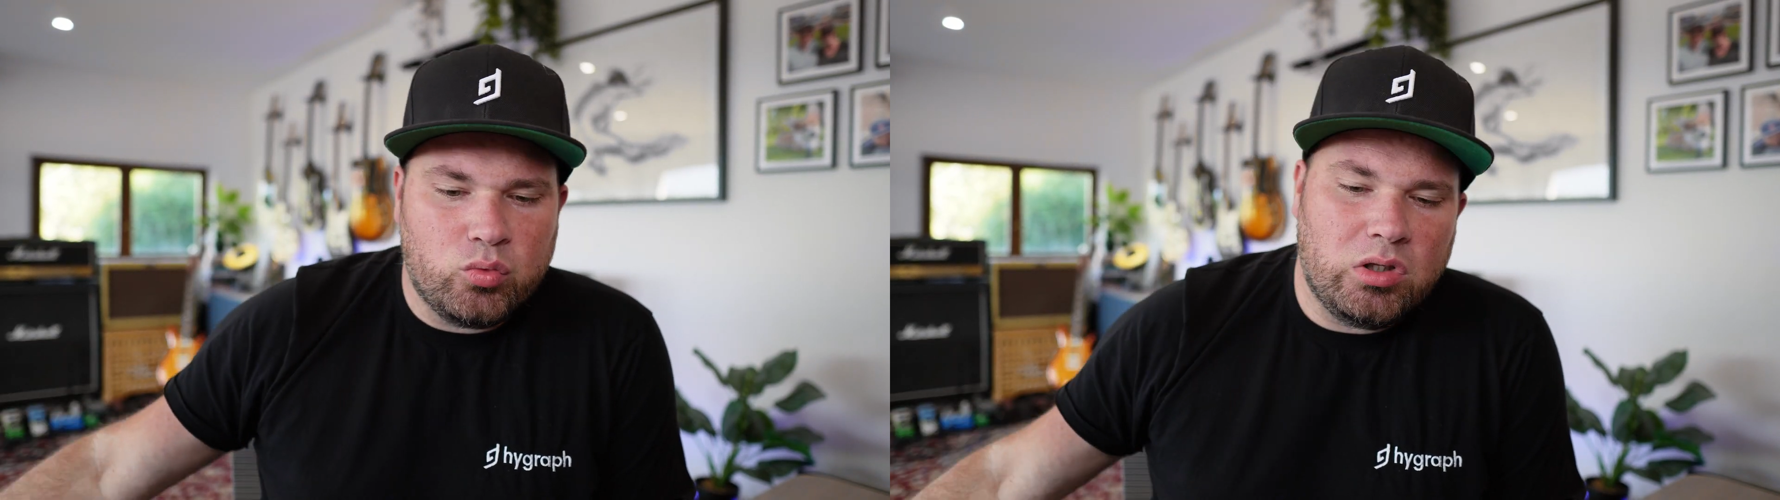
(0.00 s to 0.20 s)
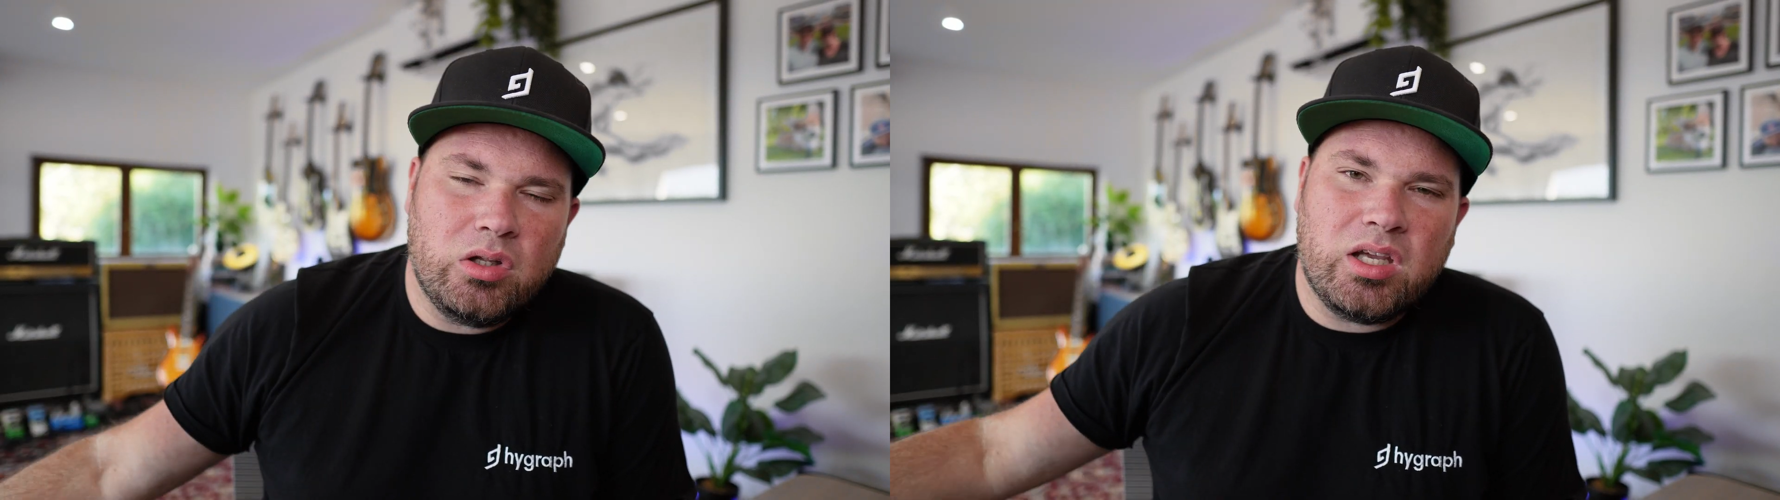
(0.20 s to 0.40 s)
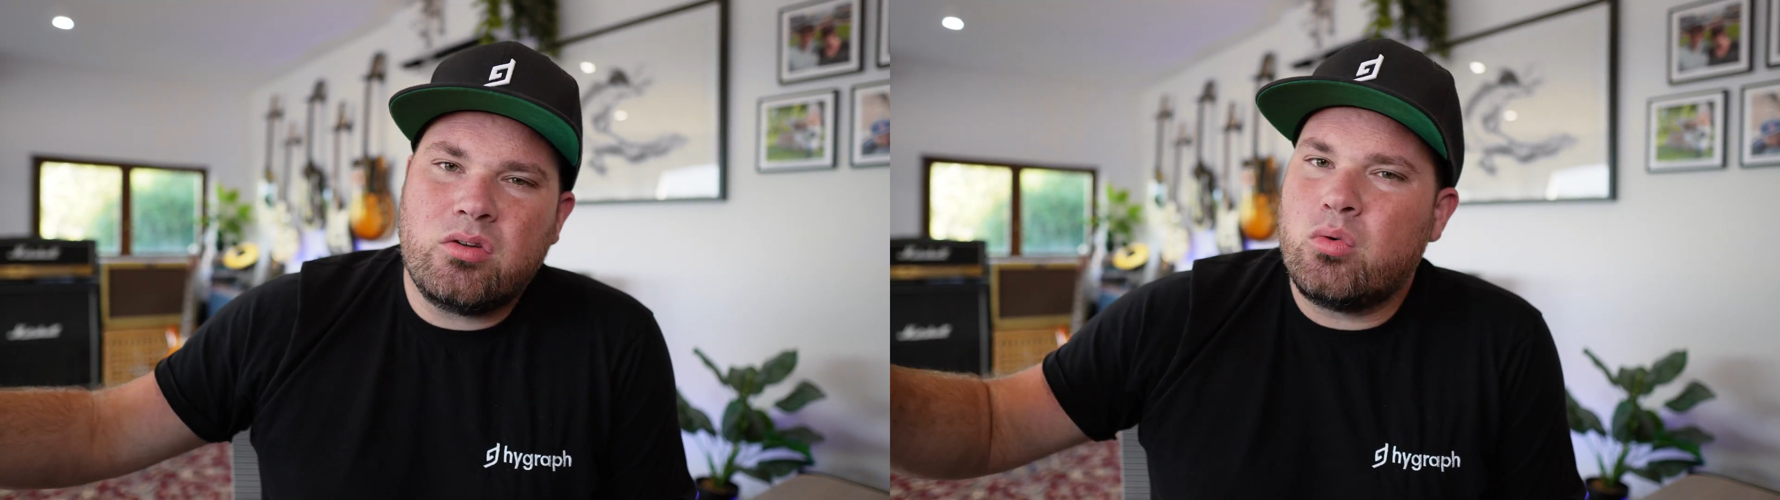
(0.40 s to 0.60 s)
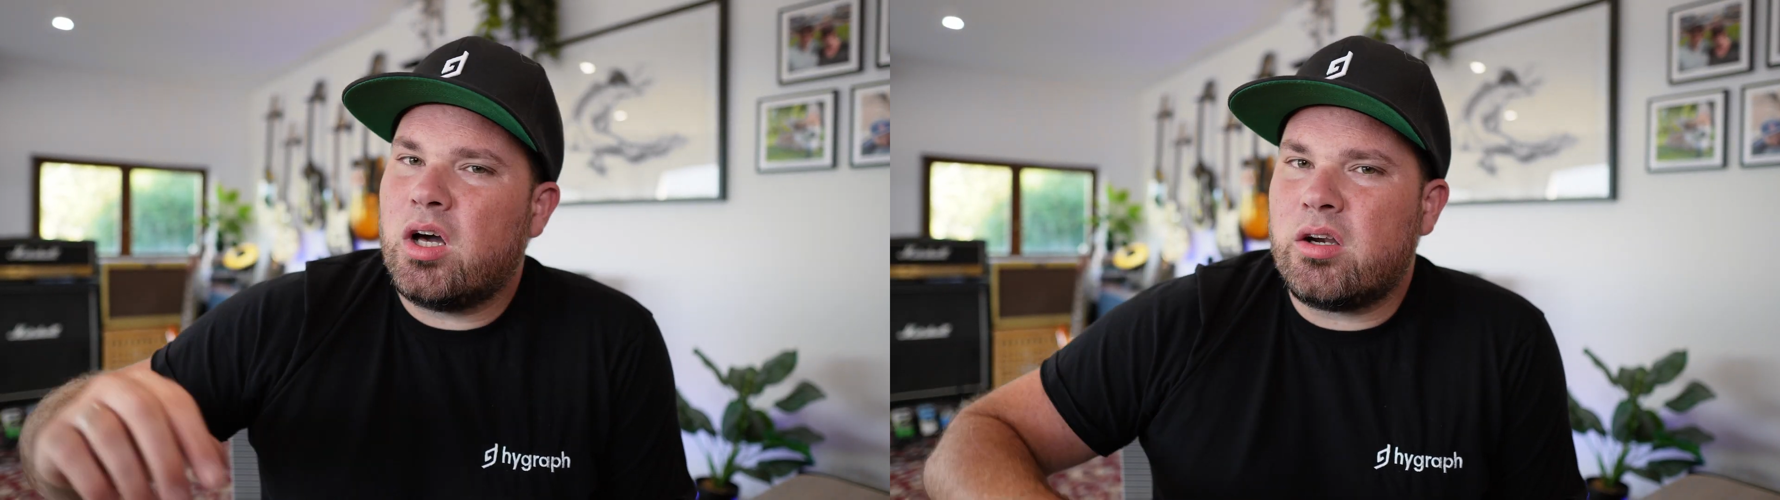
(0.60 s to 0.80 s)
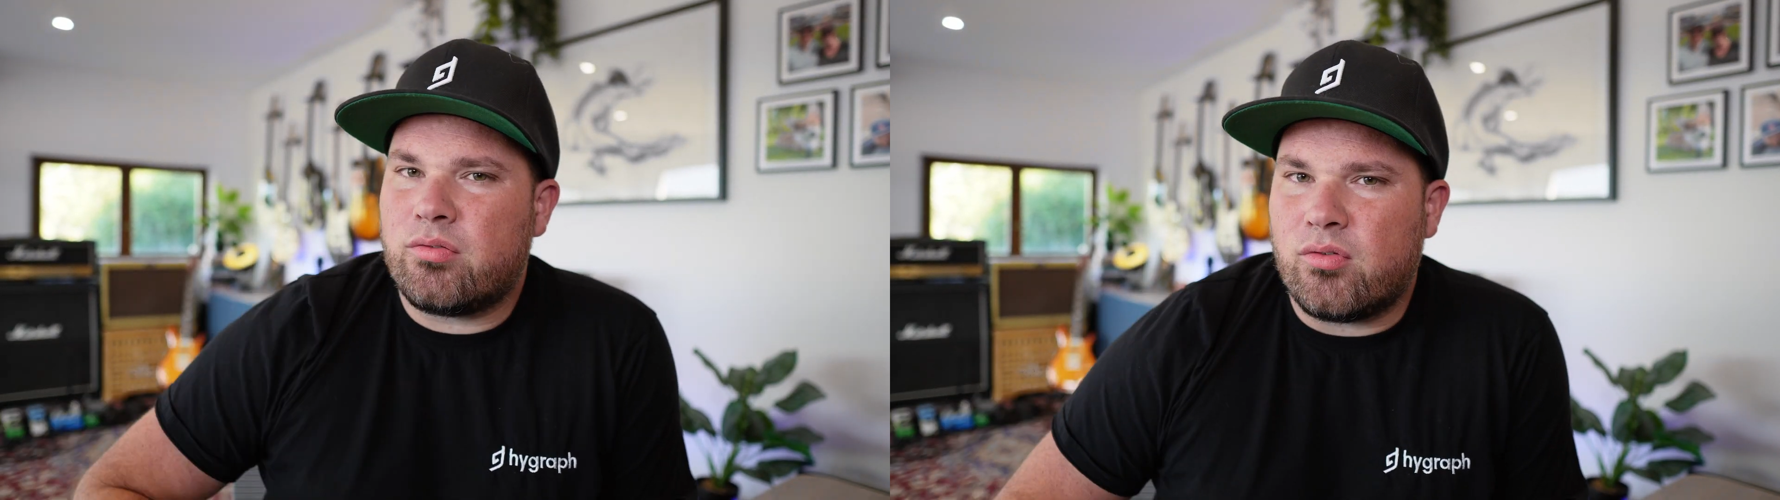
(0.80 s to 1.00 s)
we'll look into
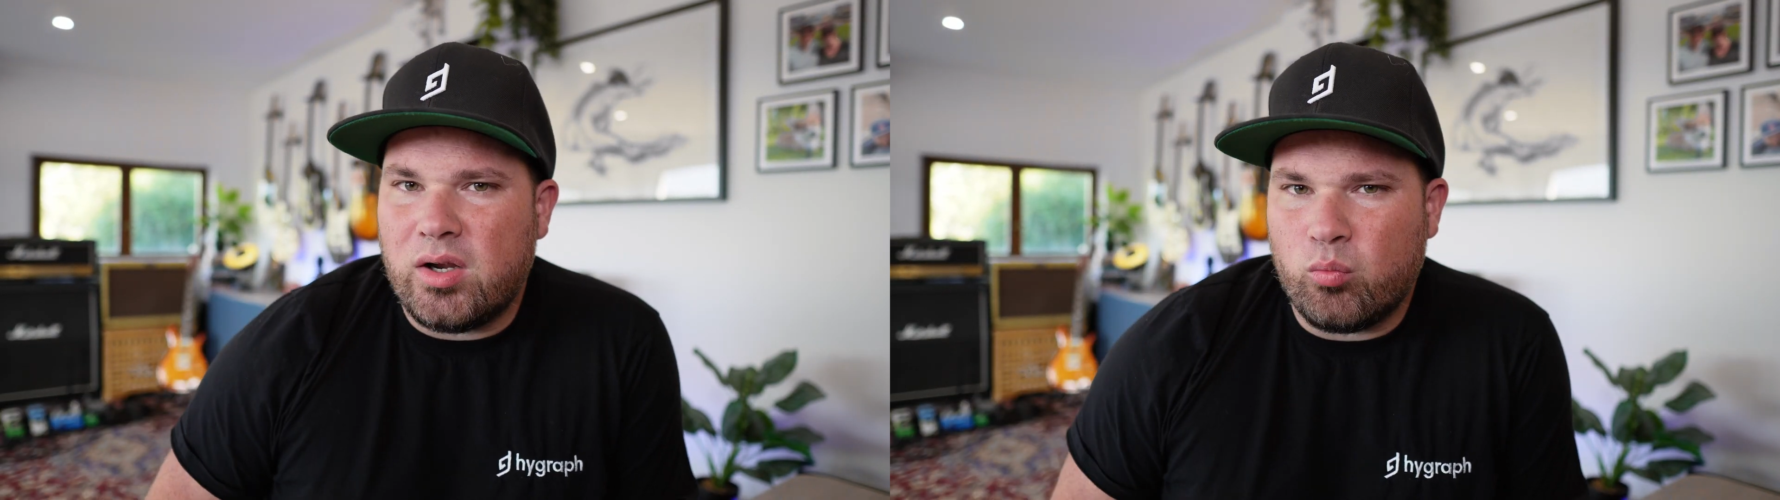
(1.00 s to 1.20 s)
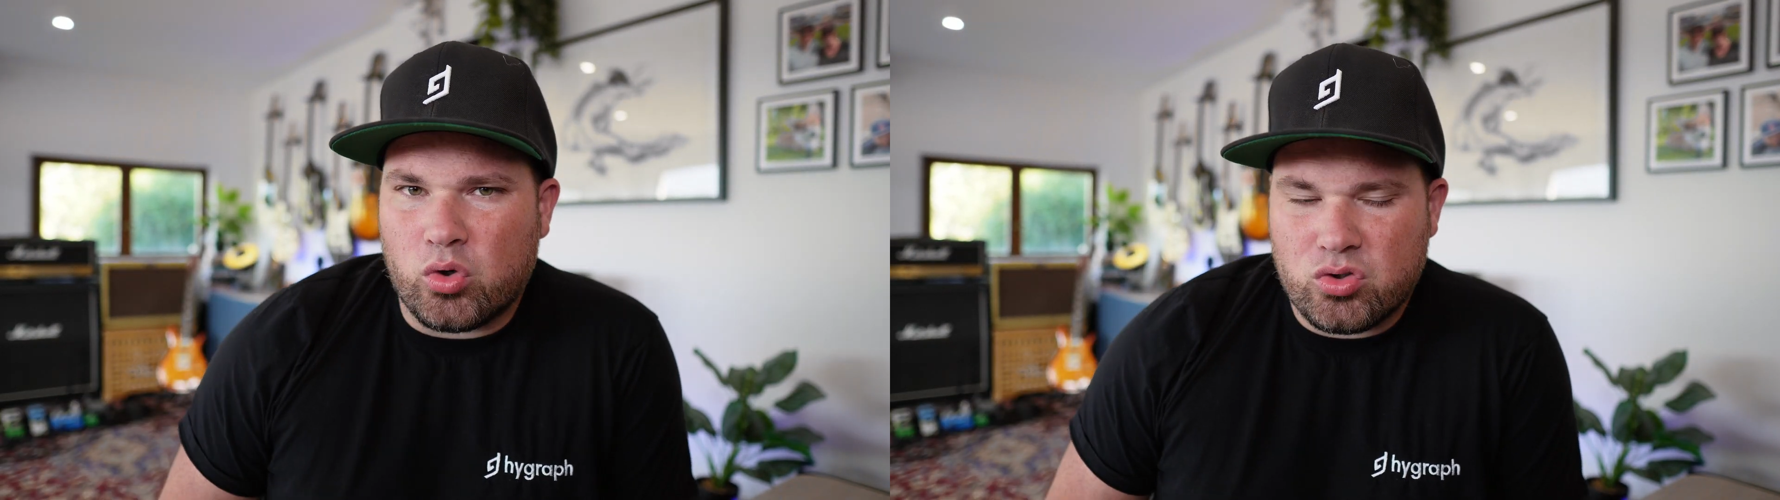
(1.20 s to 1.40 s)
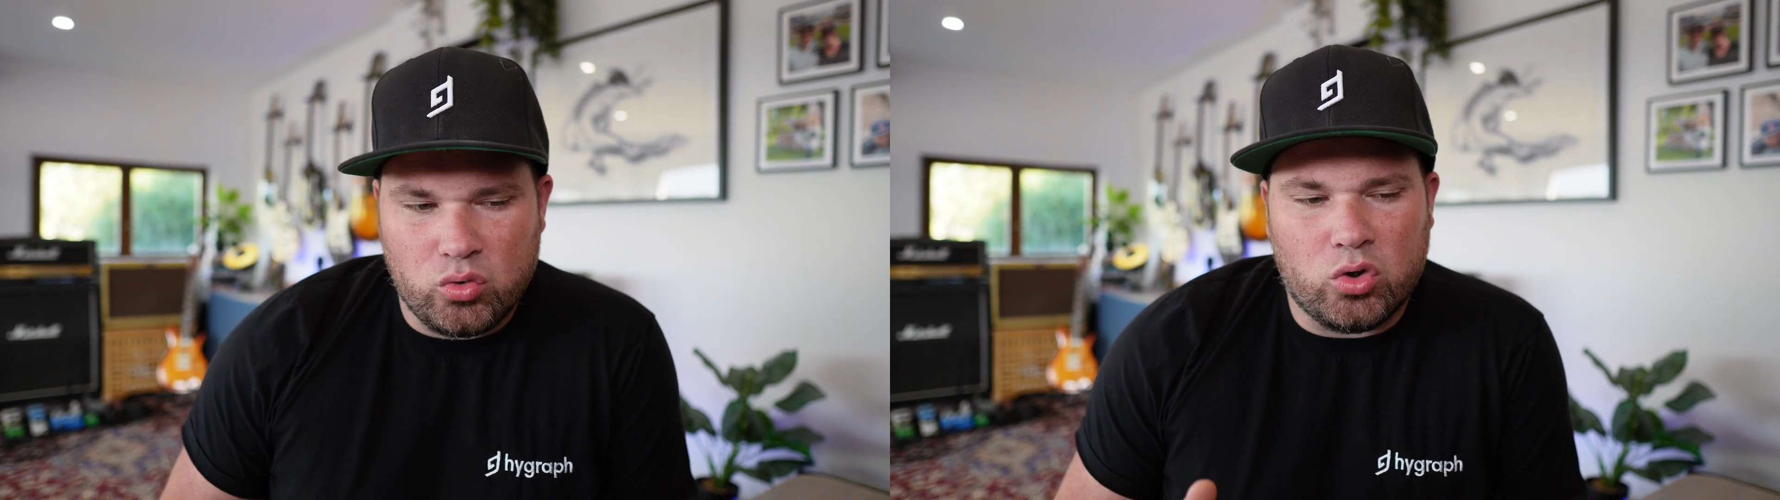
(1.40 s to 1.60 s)
other frameworks